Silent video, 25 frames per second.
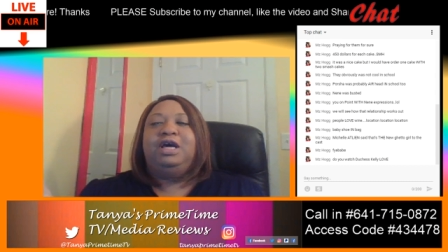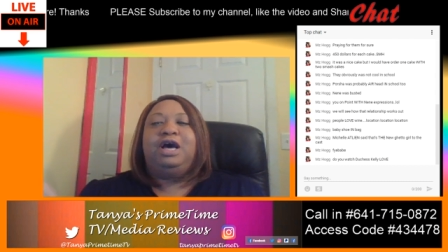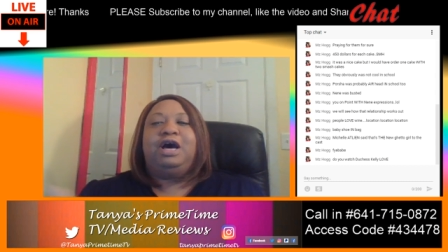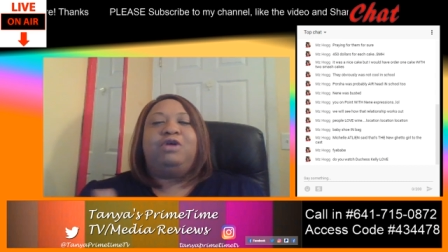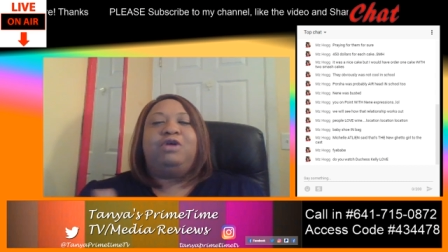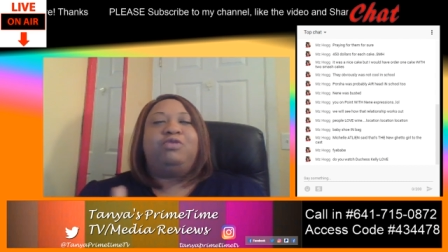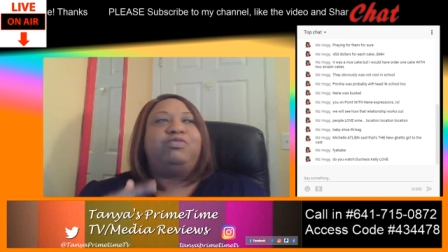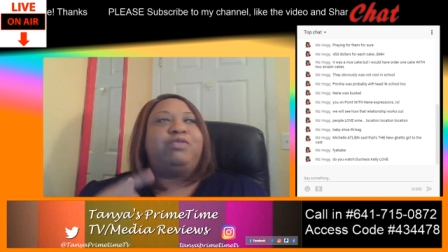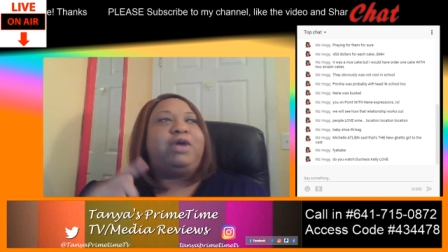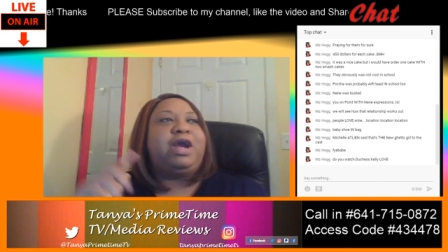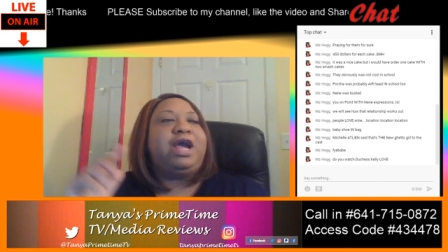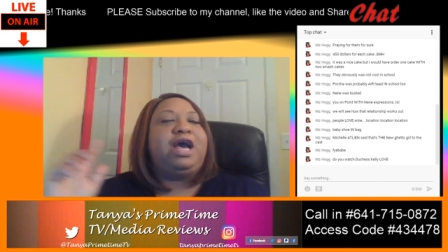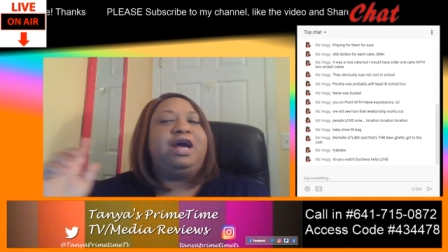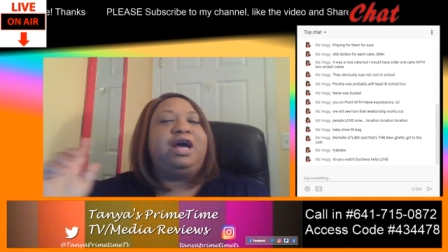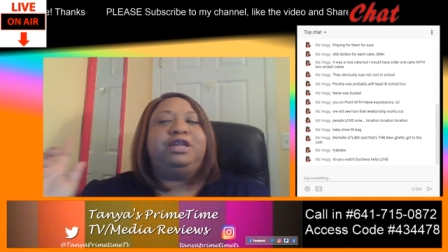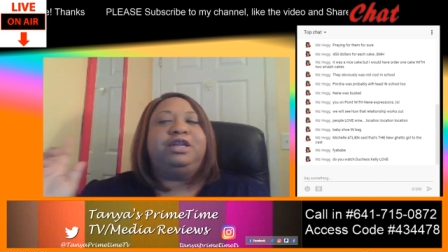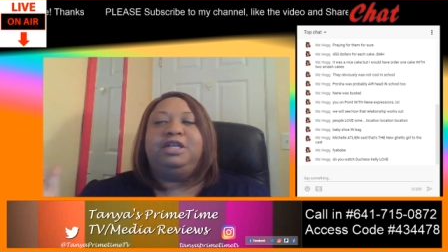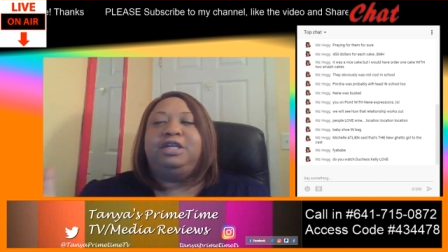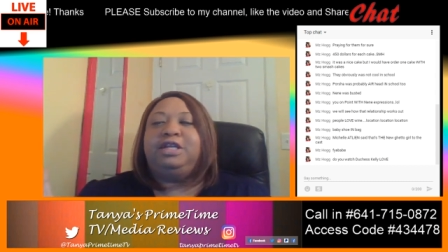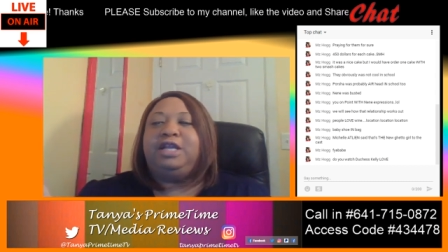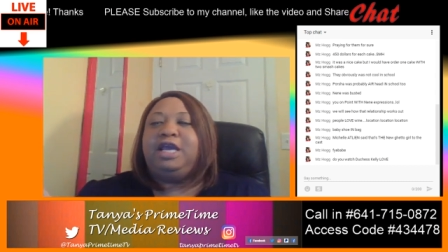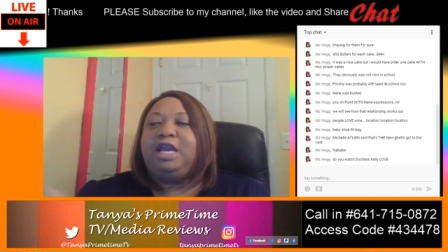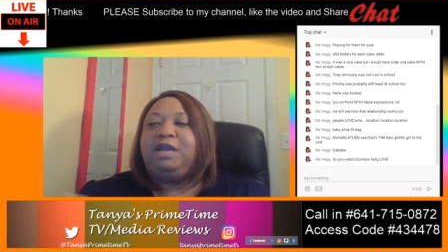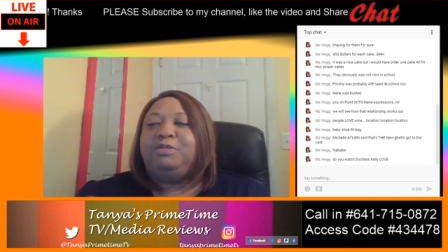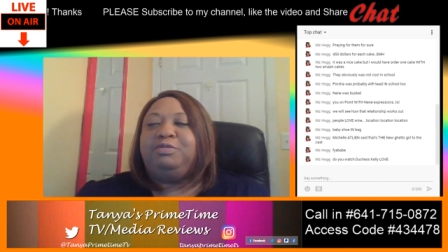around the
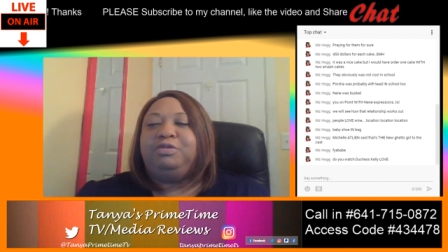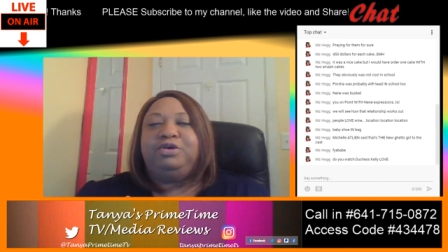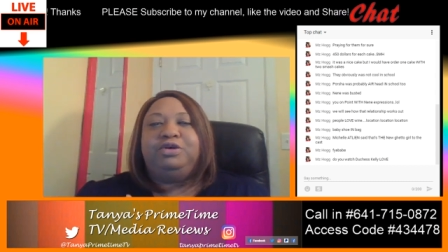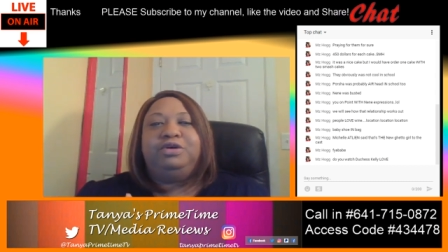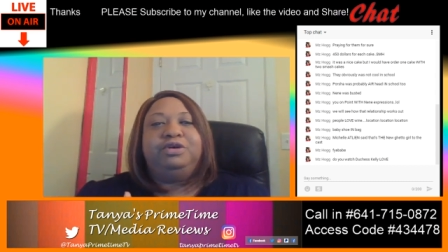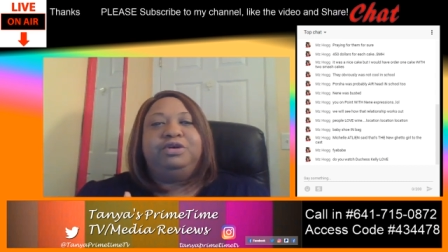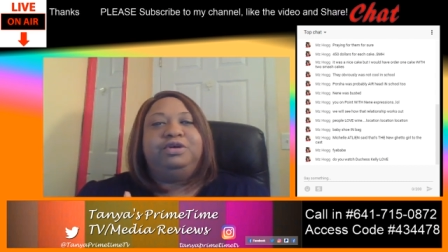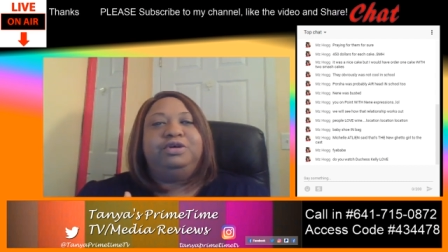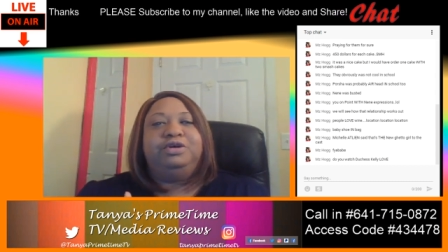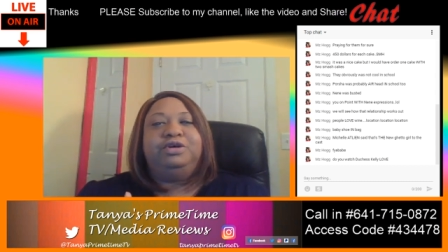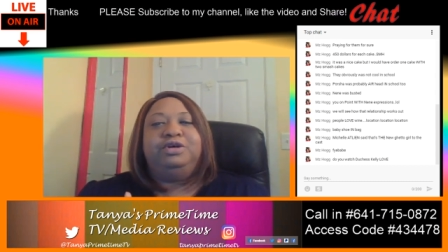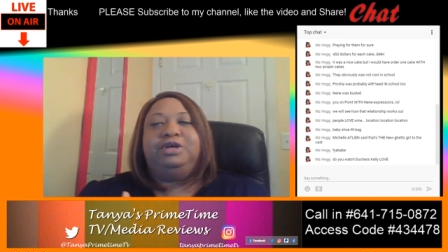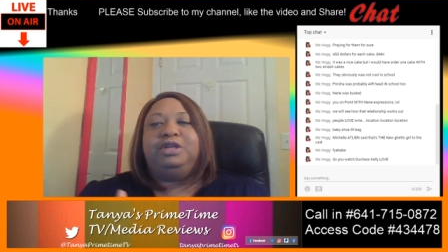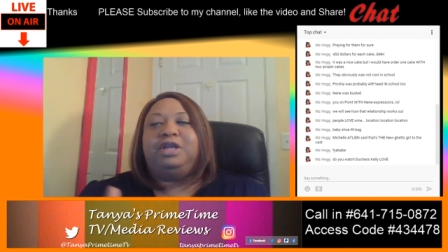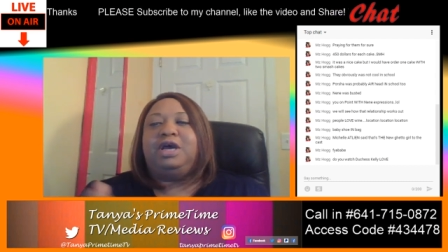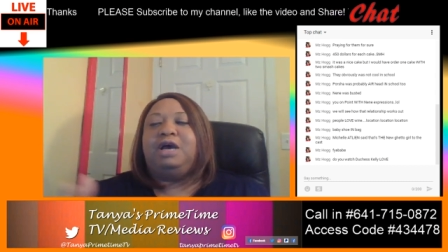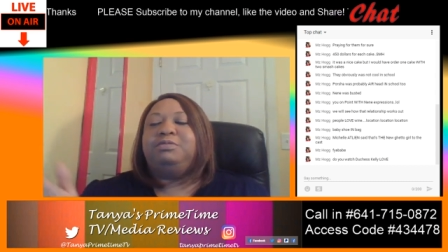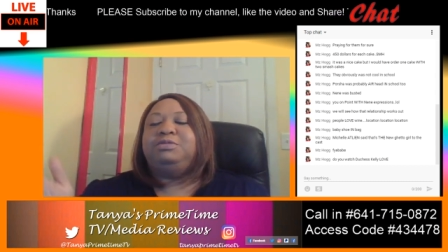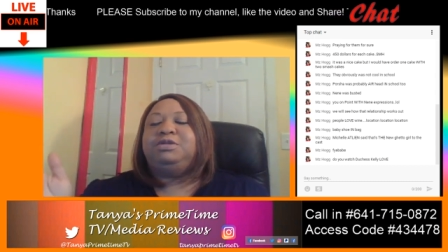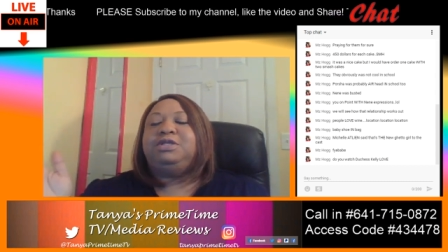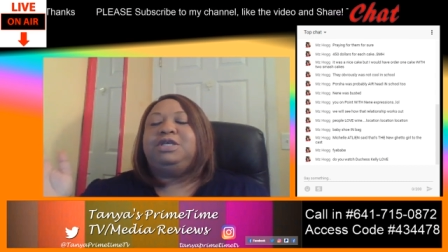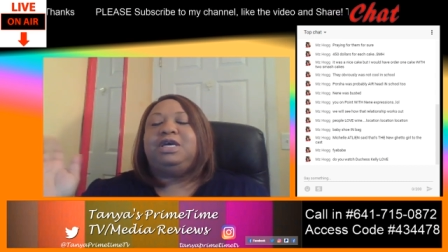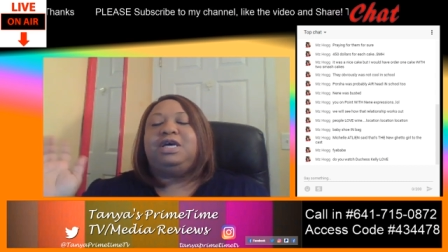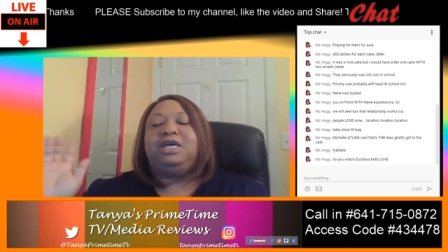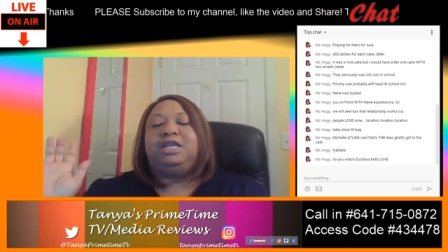neighborhood.
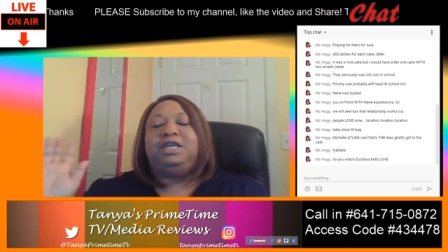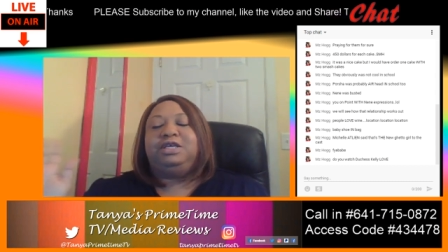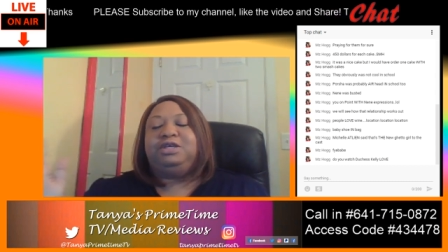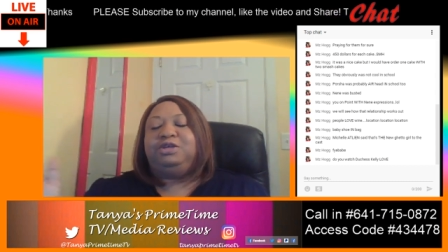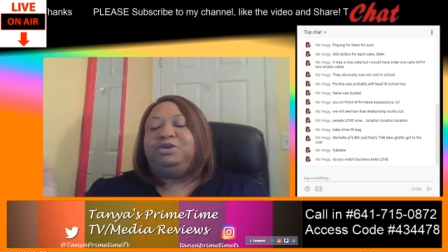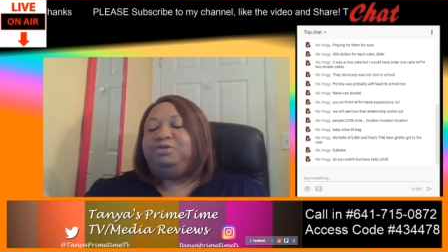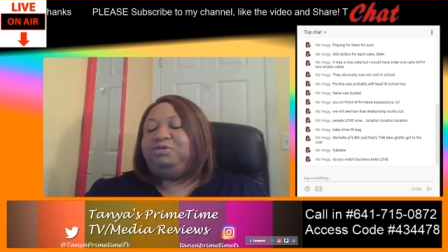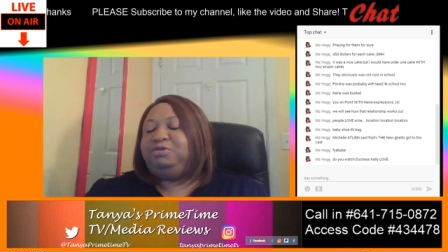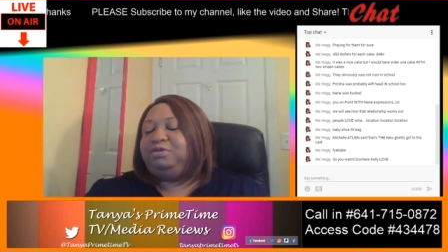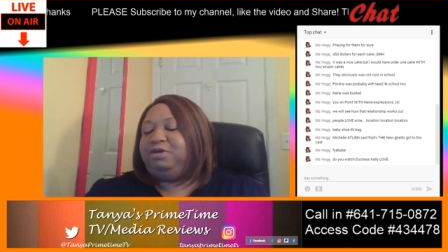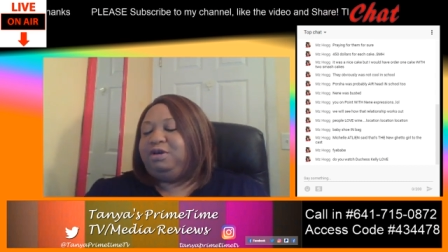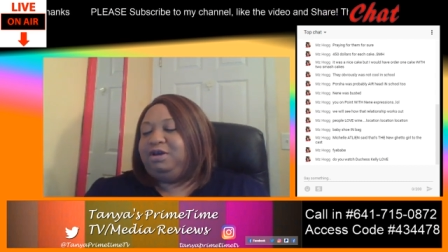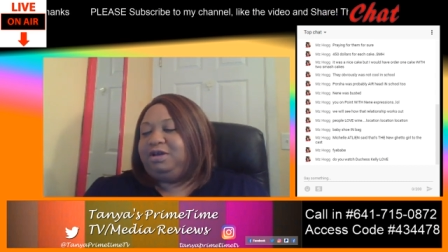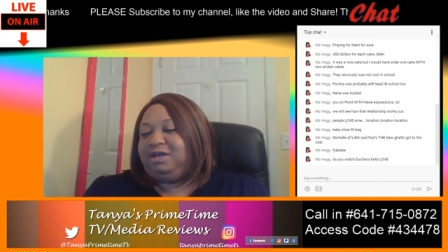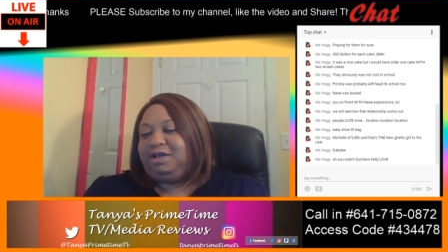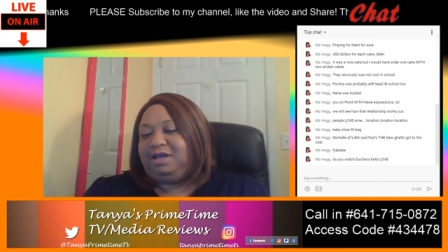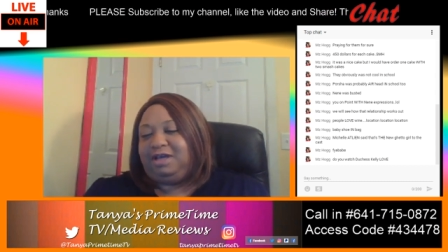I'm telling you.